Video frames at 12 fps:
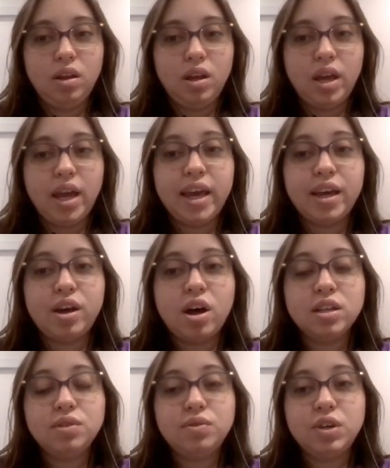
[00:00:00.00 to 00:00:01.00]
A
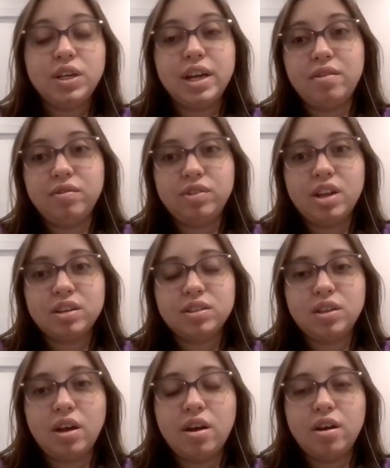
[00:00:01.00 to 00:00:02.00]
cause for an influx
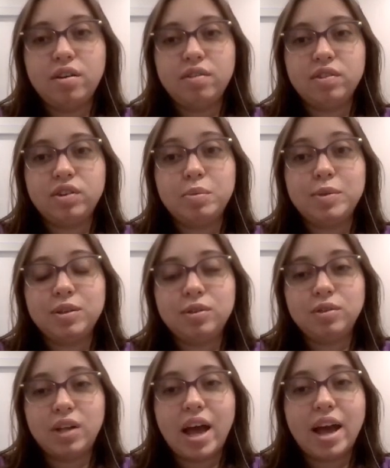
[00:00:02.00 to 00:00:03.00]
of
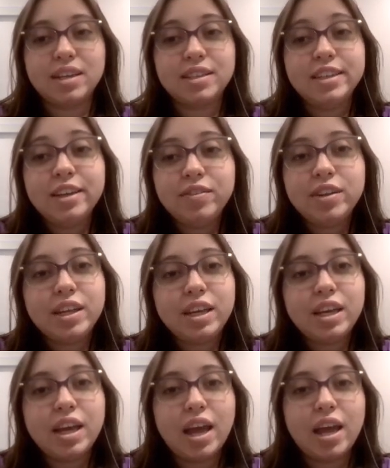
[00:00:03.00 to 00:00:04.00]
criminal
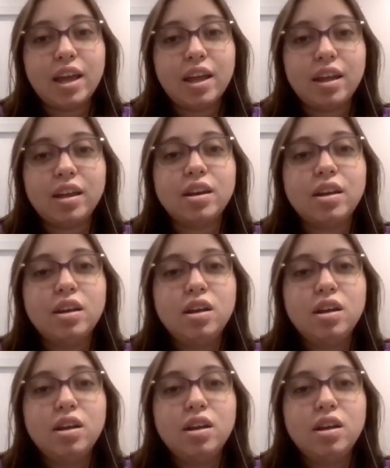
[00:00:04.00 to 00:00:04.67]
activity and